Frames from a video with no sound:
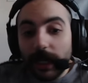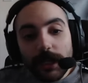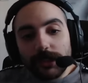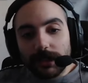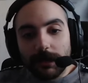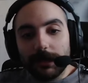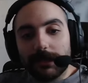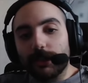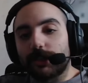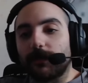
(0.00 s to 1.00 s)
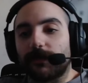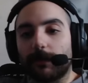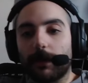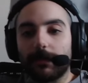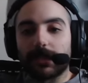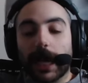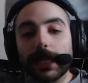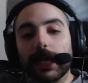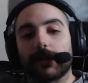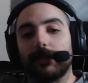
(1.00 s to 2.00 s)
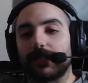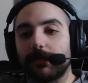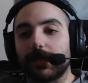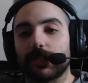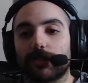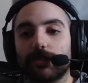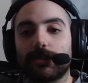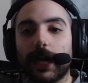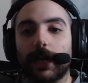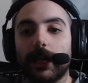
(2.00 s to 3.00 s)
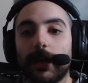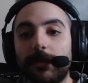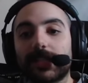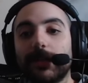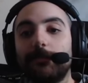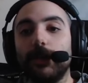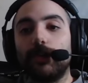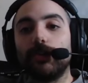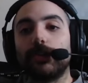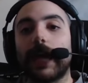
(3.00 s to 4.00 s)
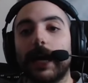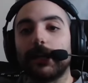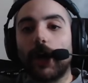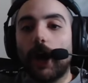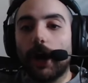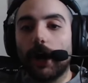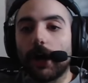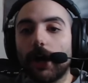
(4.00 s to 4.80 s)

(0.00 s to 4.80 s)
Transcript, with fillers: So let me tell you something about Miz. I like Miz. Miz is a good guy. Miz can be a good guy in heart.